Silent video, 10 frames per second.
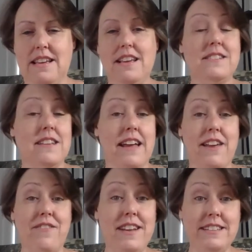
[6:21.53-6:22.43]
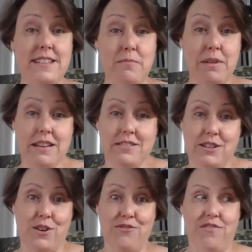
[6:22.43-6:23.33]
So I got to finish it because, you
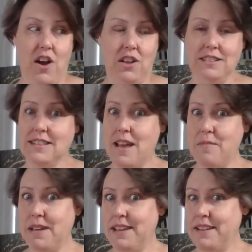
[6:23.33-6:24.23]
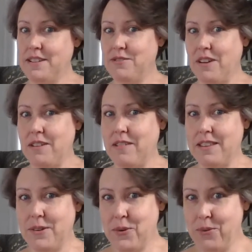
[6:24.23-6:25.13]
know, fall is coming. It's right around
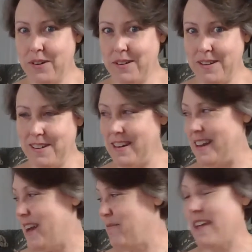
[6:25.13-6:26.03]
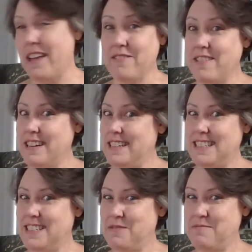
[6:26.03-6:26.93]
the corner and I'm getting ready to
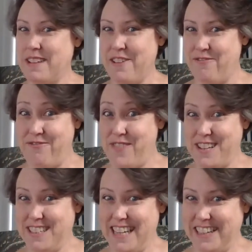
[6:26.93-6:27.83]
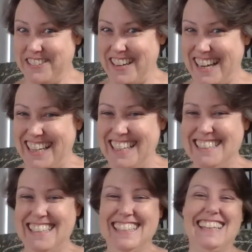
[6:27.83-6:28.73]
do my fall
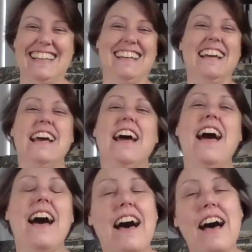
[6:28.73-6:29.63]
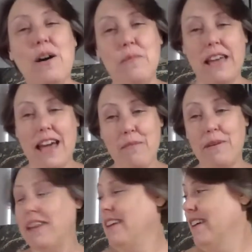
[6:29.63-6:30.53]
decorating. I'll be
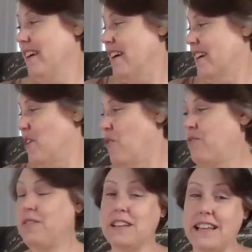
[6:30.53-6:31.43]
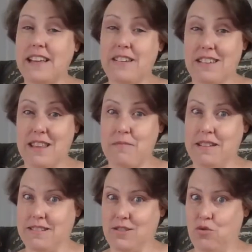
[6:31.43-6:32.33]
happy. Hopefully that
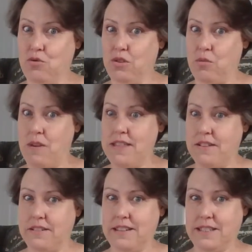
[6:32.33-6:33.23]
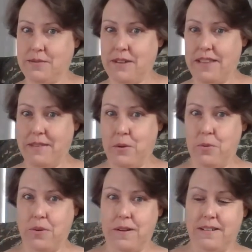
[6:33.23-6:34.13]
means cooler weather is around the
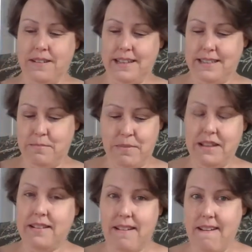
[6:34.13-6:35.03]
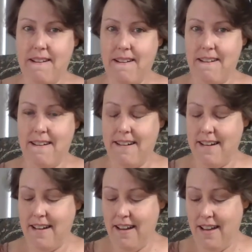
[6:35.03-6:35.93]
corner. It's been
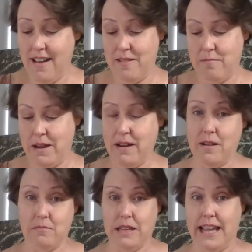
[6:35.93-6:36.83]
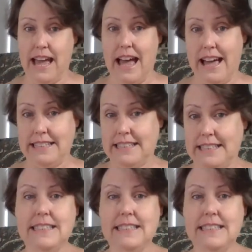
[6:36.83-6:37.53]
unbearably hot.